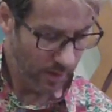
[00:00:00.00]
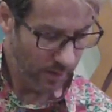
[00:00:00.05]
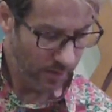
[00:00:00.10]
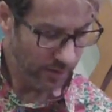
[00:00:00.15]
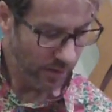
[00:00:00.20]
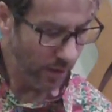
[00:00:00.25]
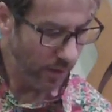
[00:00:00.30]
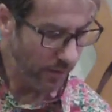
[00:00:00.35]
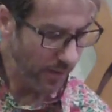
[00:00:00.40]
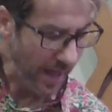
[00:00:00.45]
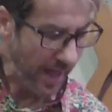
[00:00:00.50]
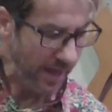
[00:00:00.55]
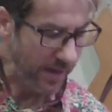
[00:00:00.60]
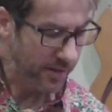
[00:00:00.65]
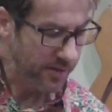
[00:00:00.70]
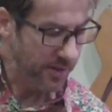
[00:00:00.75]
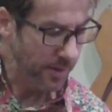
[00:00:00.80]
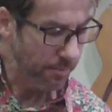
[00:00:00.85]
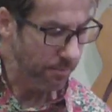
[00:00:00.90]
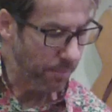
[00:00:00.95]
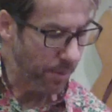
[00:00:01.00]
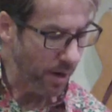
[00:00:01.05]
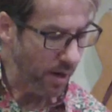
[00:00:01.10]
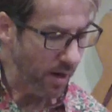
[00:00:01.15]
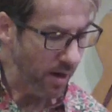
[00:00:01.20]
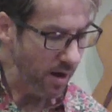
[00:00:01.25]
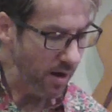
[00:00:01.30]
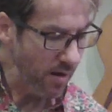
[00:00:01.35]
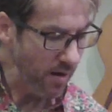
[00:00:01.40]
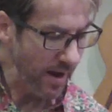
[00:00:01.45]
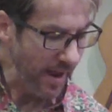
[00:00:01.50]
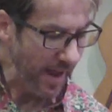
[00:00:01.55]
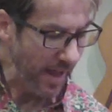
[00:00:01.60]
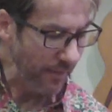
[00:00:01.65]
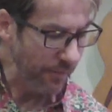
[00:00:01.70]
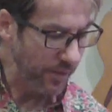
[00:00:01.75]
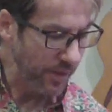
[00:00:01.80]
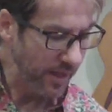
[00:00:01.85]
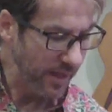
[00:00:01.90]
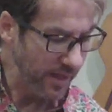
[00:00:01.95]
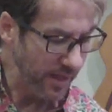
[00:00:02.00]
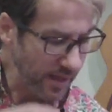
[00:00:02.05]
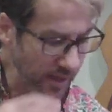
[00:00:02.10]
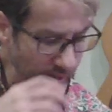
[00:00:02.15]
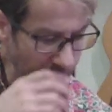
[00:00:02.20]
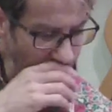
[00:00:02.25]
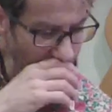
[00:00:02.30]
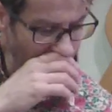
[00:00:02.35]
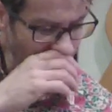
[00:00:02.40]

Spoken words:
So that is a bar at the